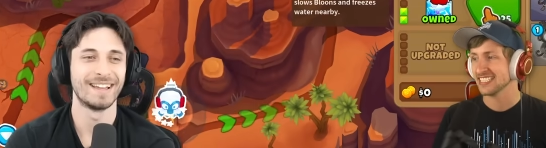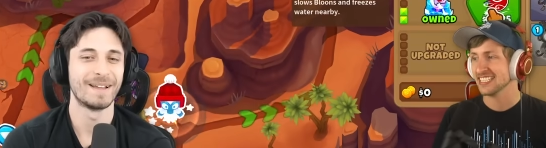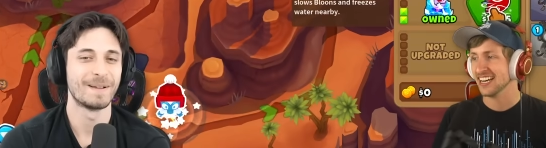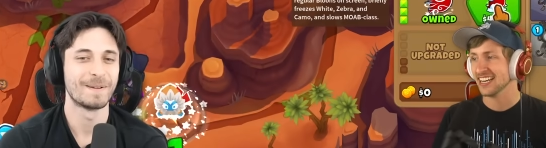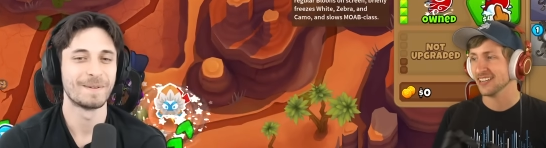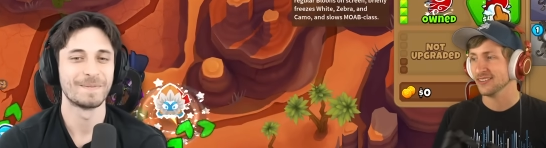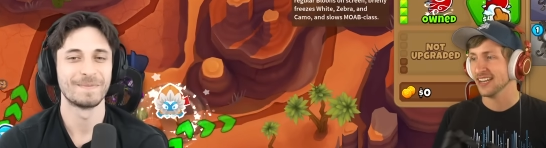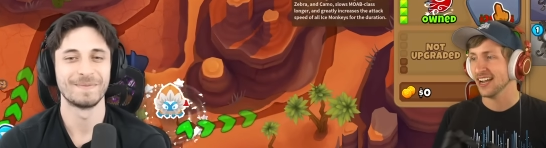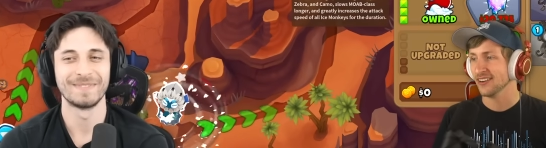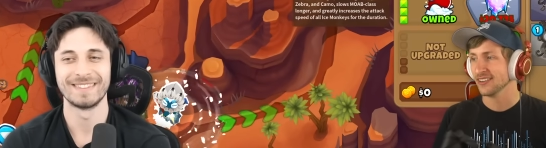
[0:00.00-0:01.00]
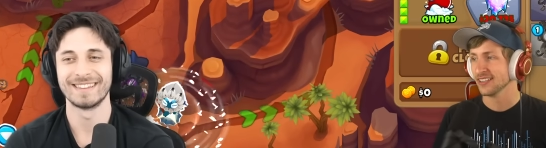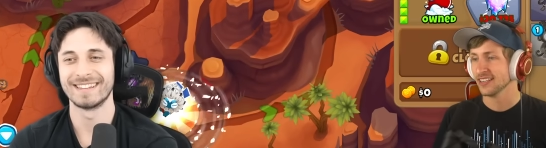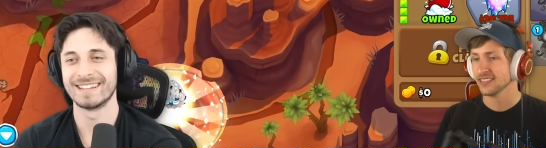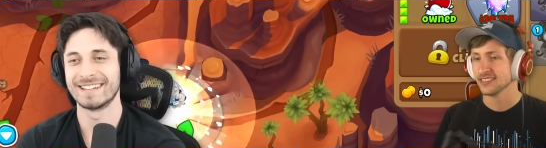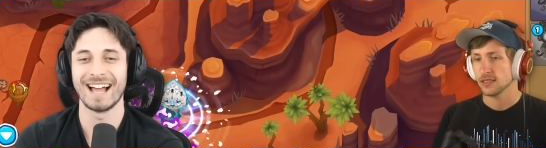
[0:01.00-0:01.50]
Speaker 1: not out now.
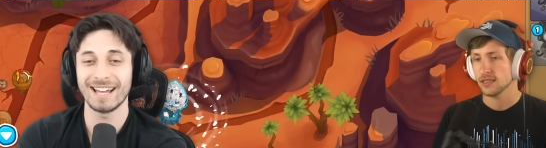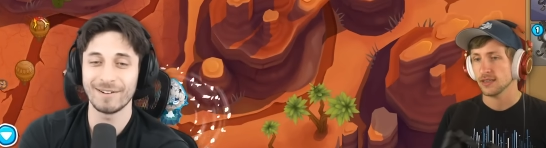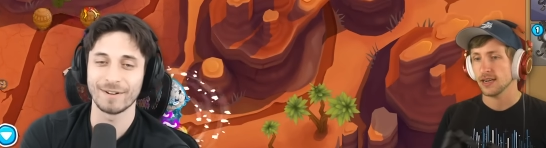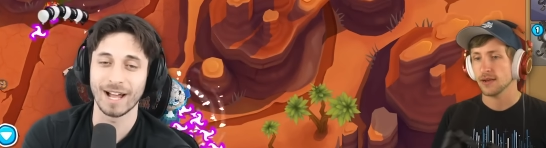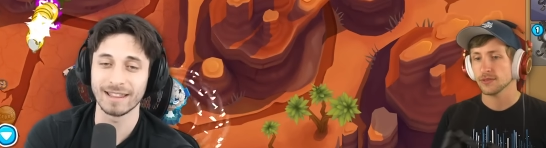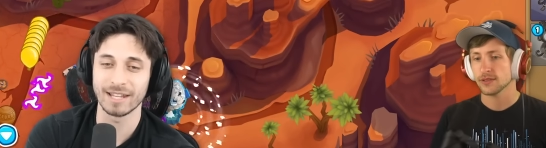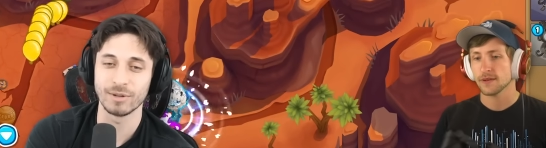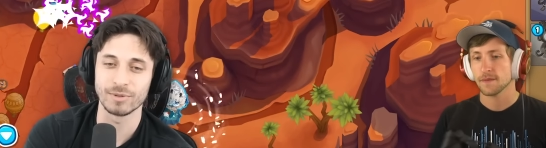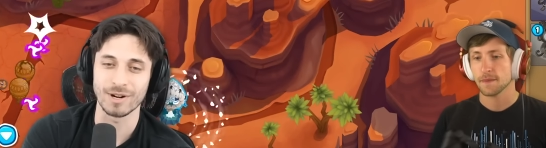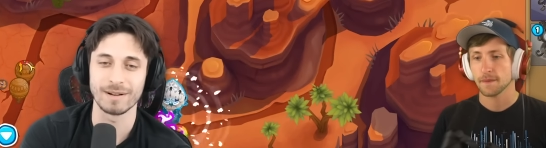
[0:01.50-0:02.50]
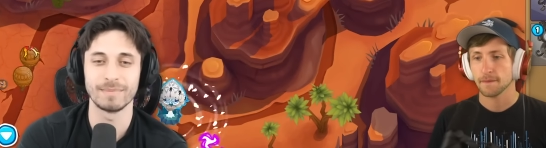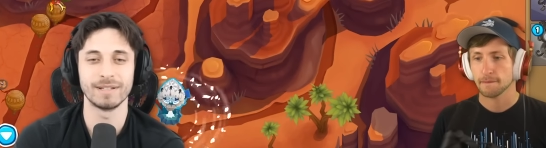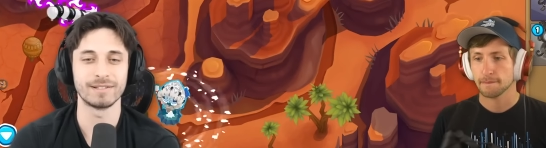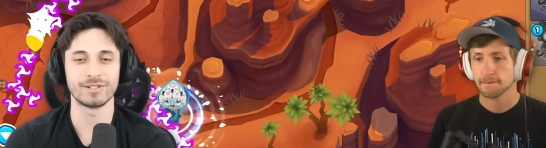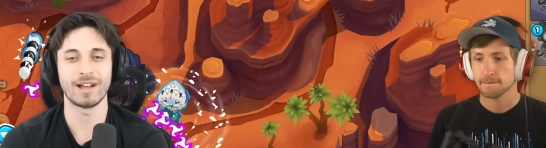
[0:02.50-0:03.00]
Okay.
Speaker 2: I kind of forgot that you were trying to
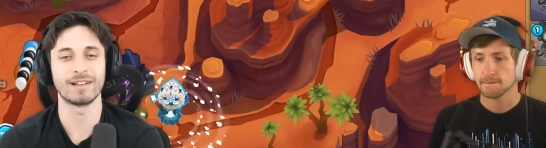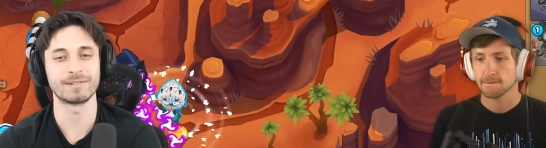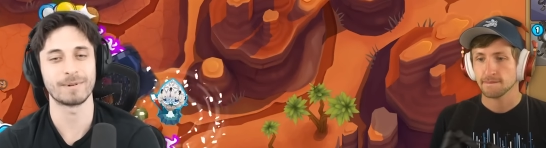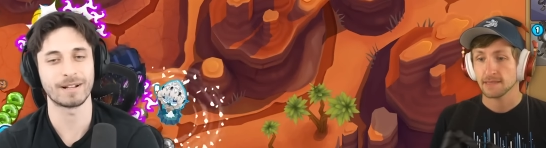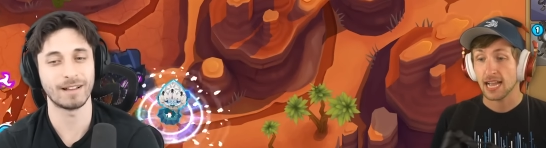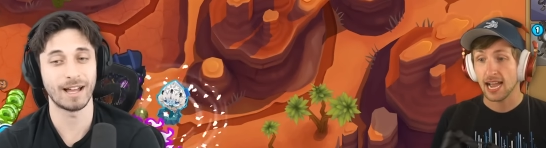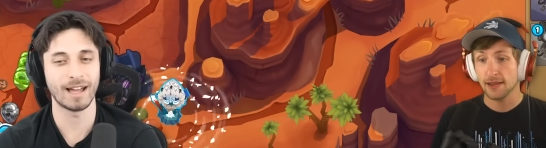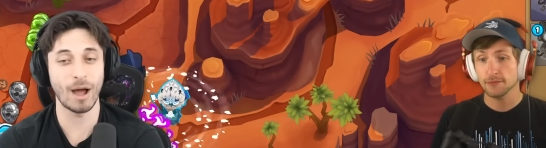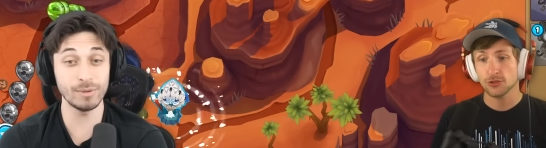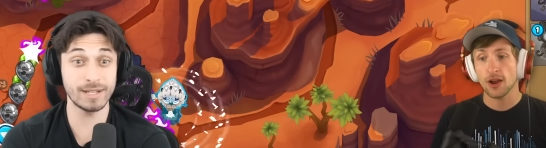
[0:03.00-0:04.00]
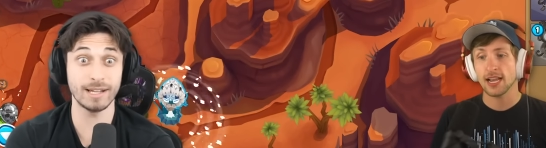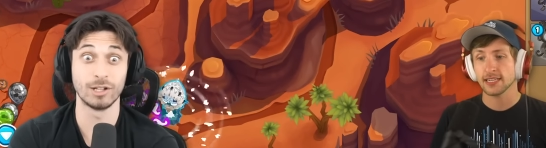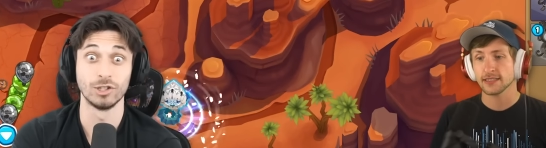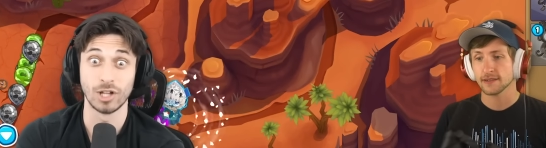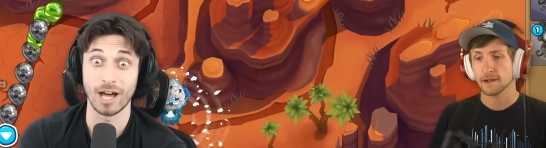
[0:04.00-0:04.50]
beat this challenge. Right?
Speaker 1: I'm. I trying, was saying
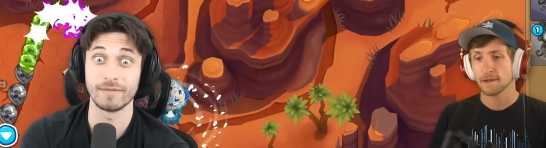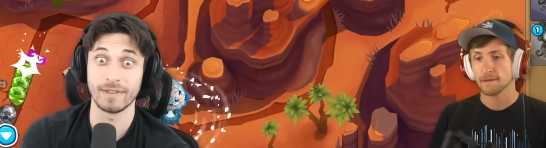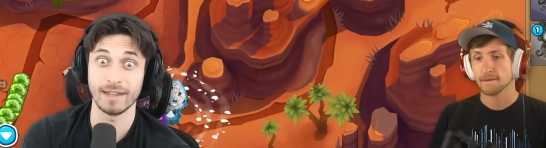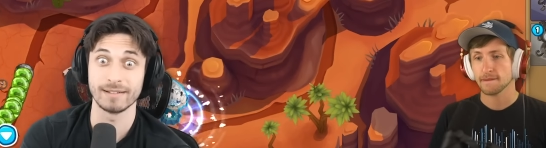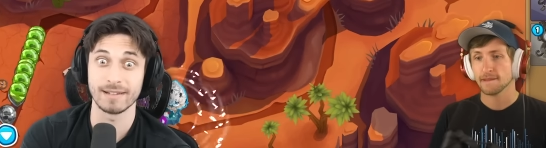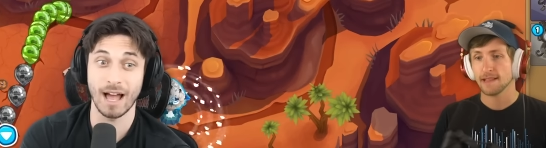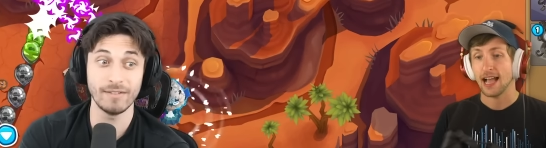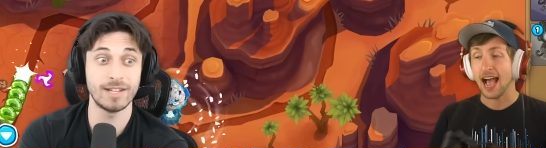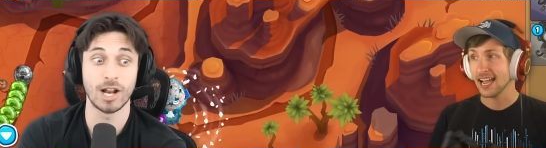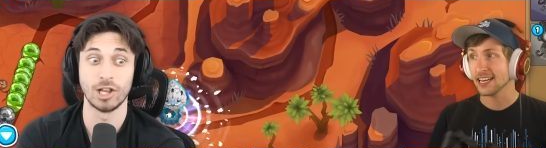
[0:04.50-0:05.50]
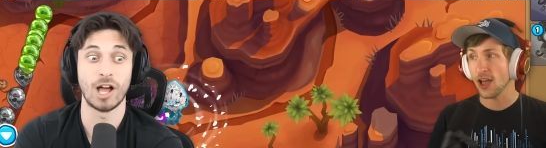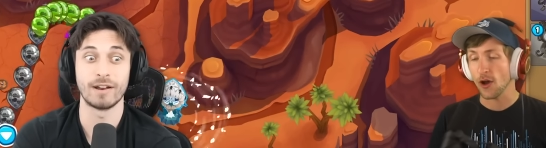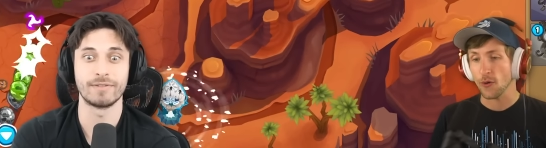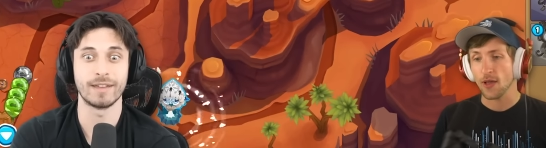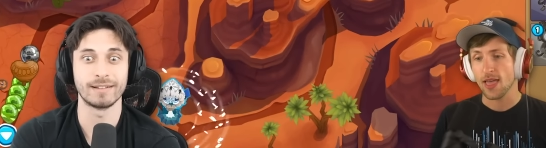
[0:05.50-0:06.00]
a lot of things. I've said I know. a
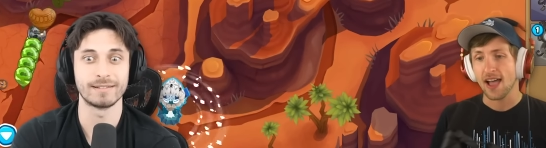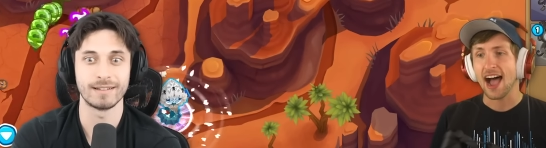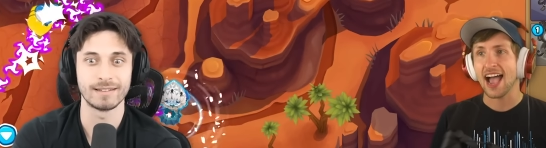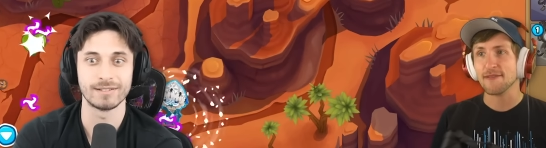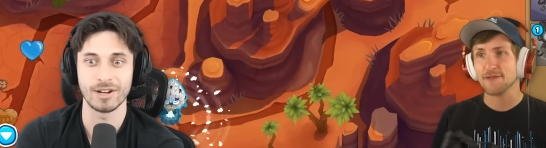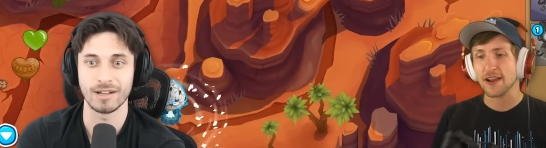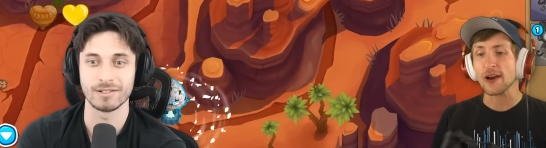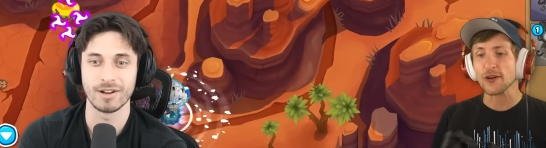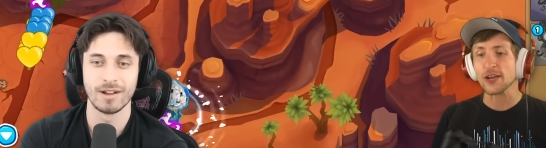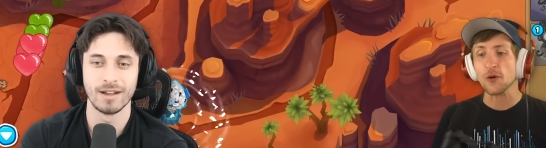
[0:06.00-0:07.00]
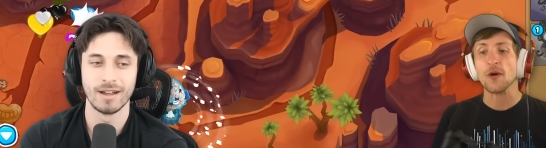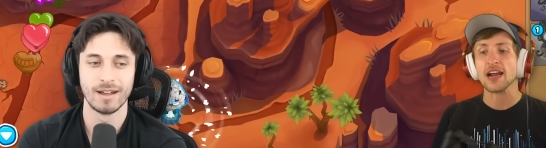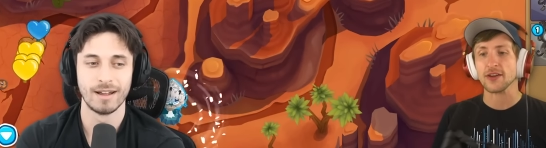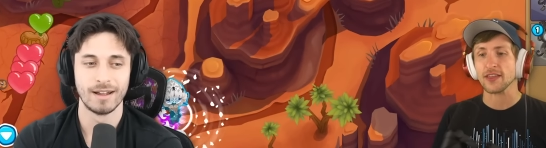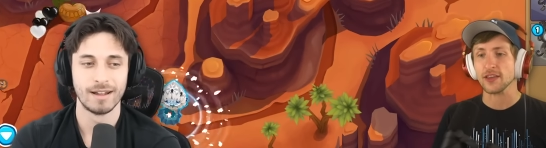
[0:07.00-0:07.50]
lot of things. I'm very challenge.
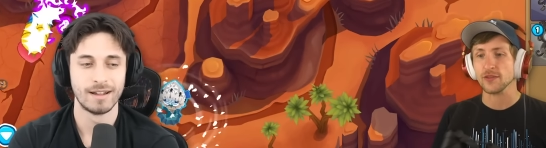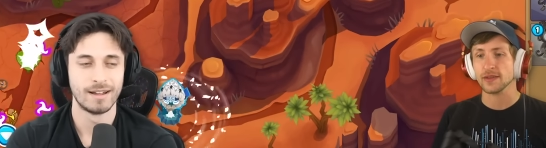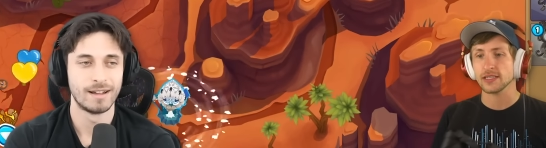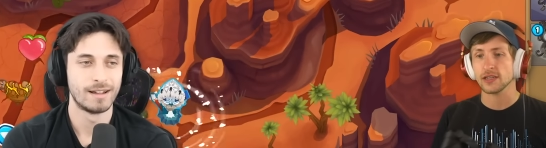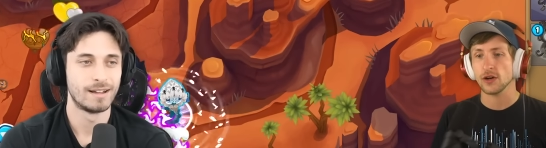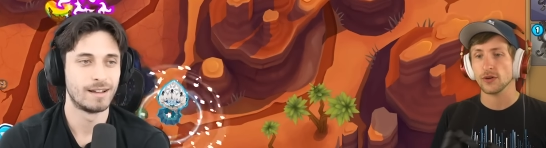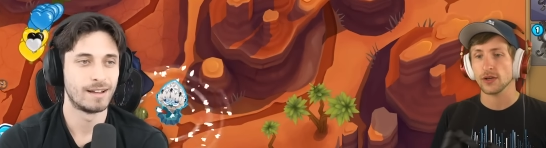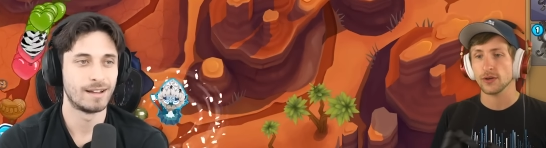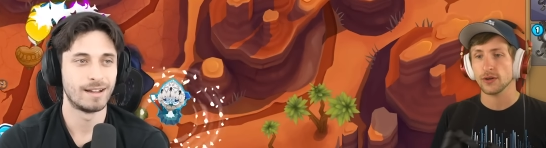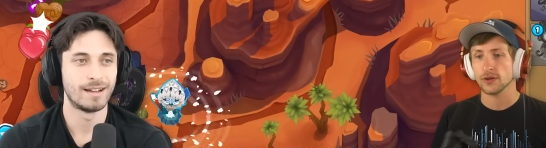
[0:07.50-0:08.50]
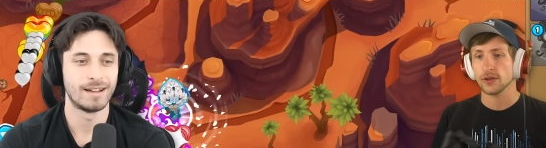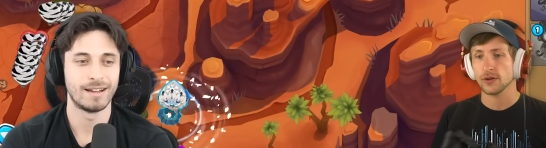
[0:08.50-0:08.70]
aware that you've been. Oh no. Oh no.